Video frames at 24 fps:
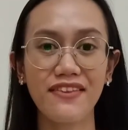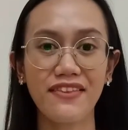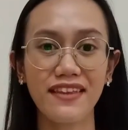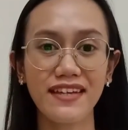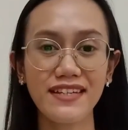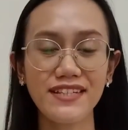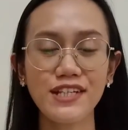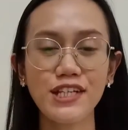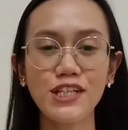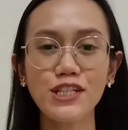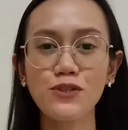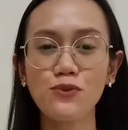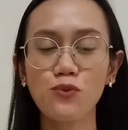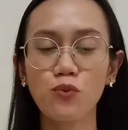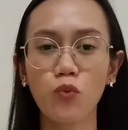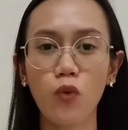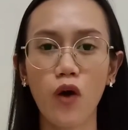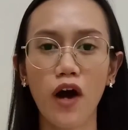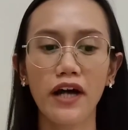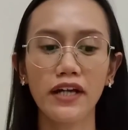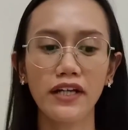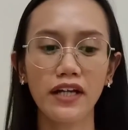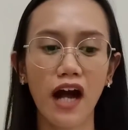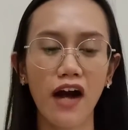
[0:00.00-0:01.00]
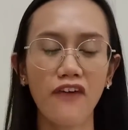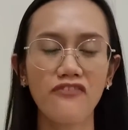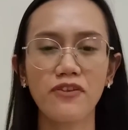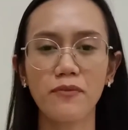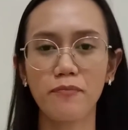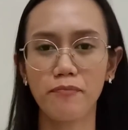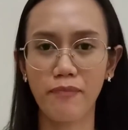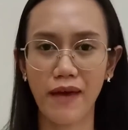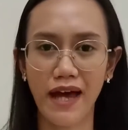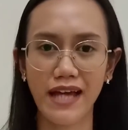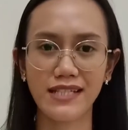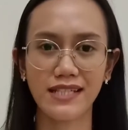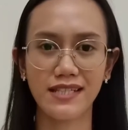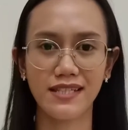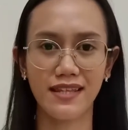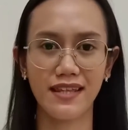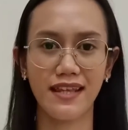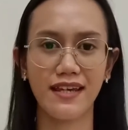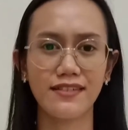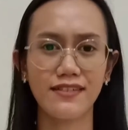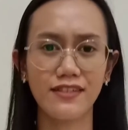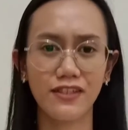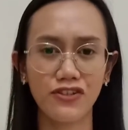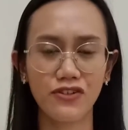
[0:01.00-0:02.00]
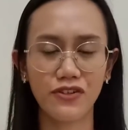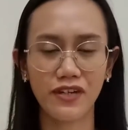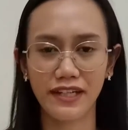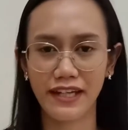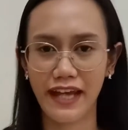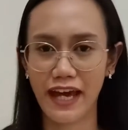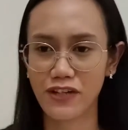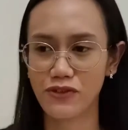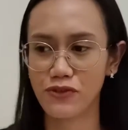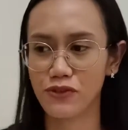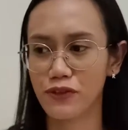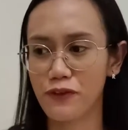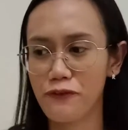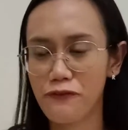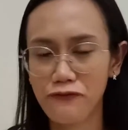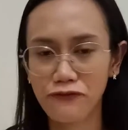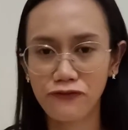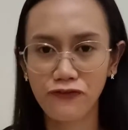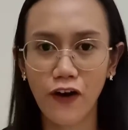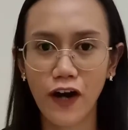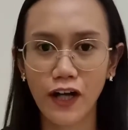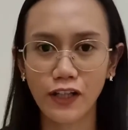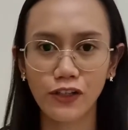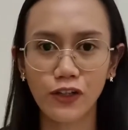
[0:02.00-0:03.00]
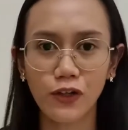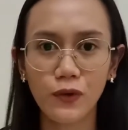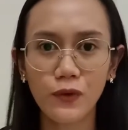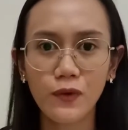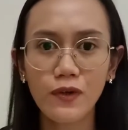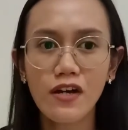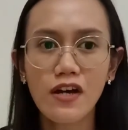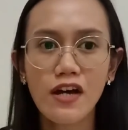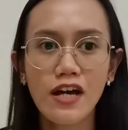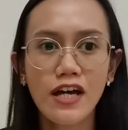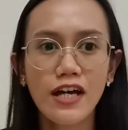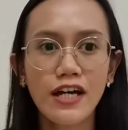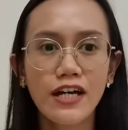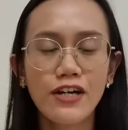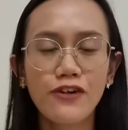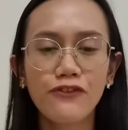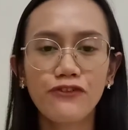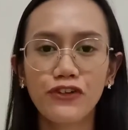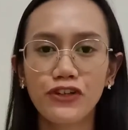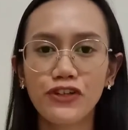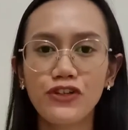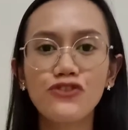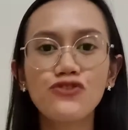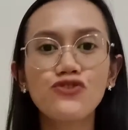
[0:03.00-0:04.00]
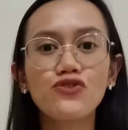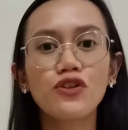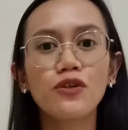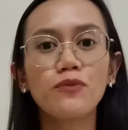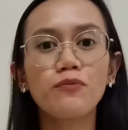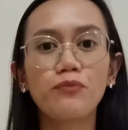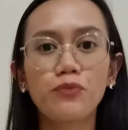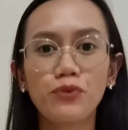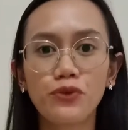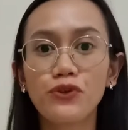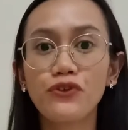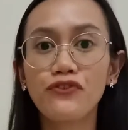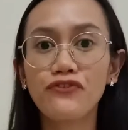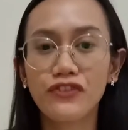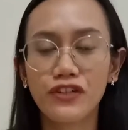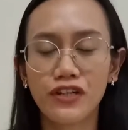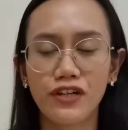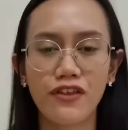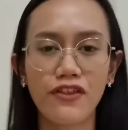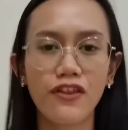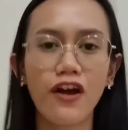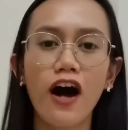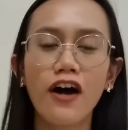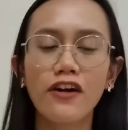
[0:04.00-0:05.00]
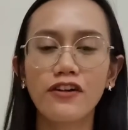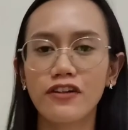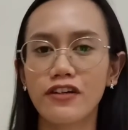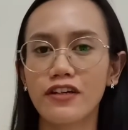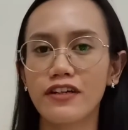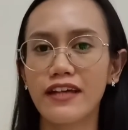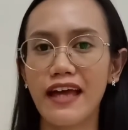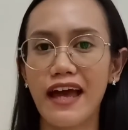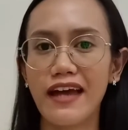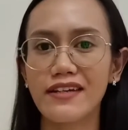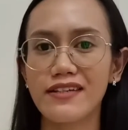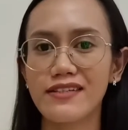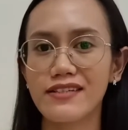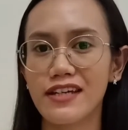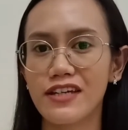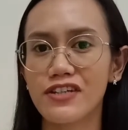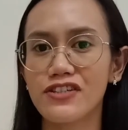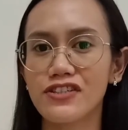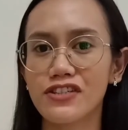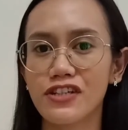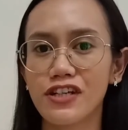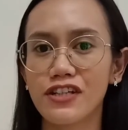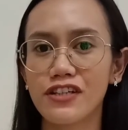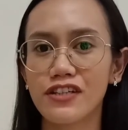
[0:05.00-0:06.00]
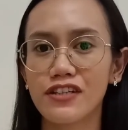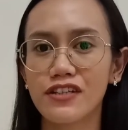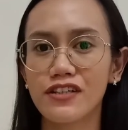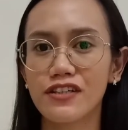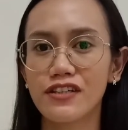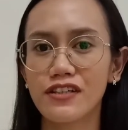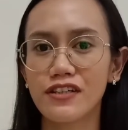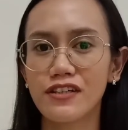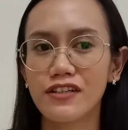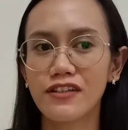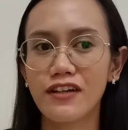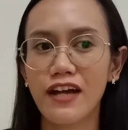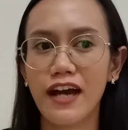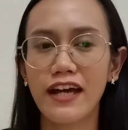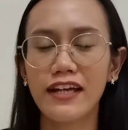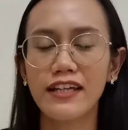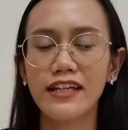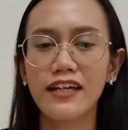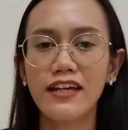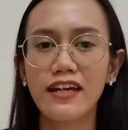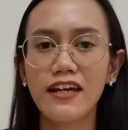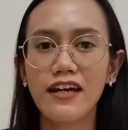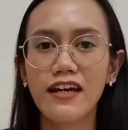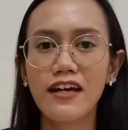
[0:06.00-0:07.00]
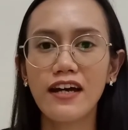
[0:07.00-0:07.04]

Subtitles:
this is one of the best things that you can actually follow for you to improve your thought organization, right?